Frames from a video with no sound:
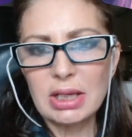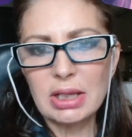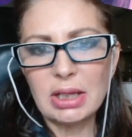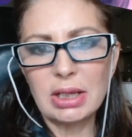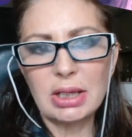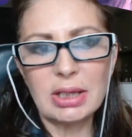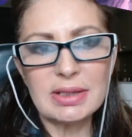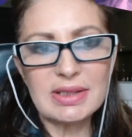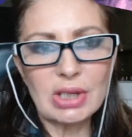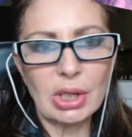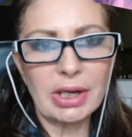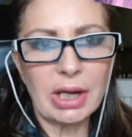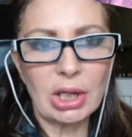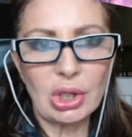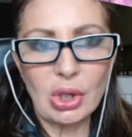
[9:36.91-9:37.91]
it's
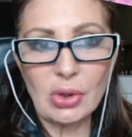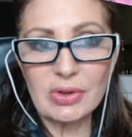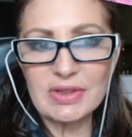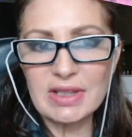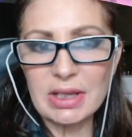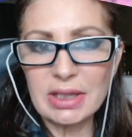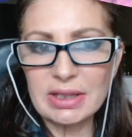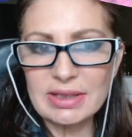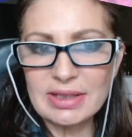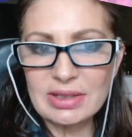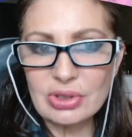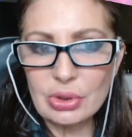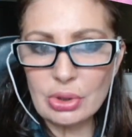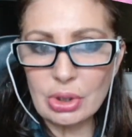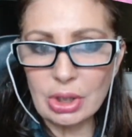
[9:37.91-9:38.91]
gonna close its
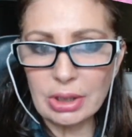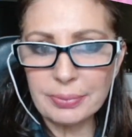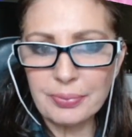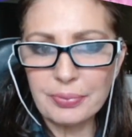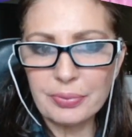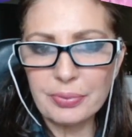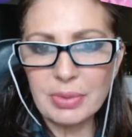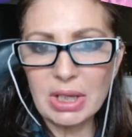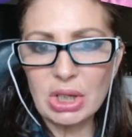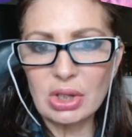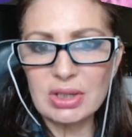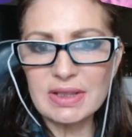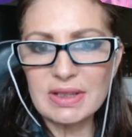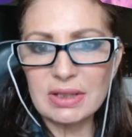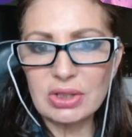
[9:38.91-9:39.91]
door,
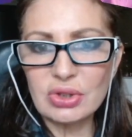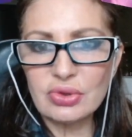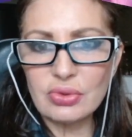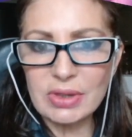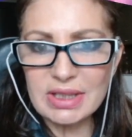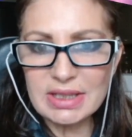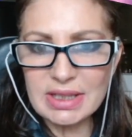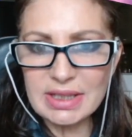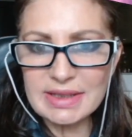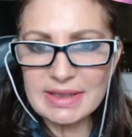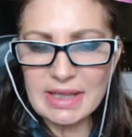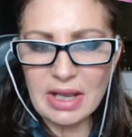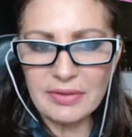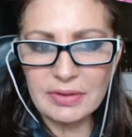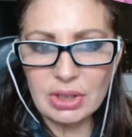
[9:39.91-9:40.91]
because the
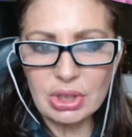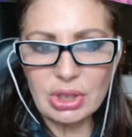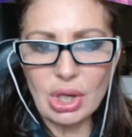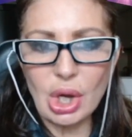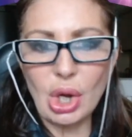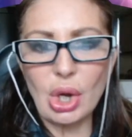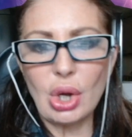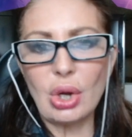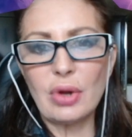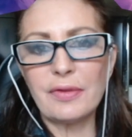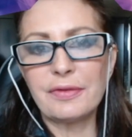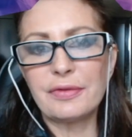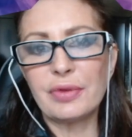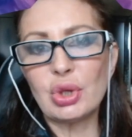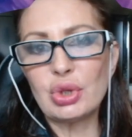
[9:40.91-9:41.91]
27th of
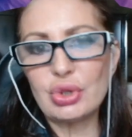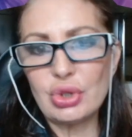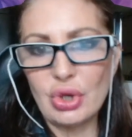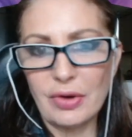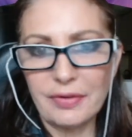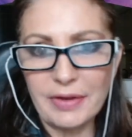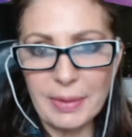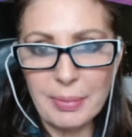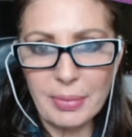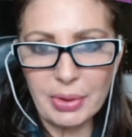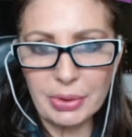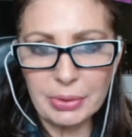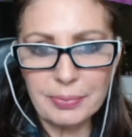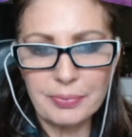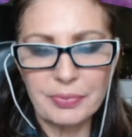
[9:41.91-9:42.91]

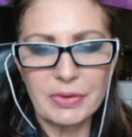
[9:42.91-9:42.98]
November,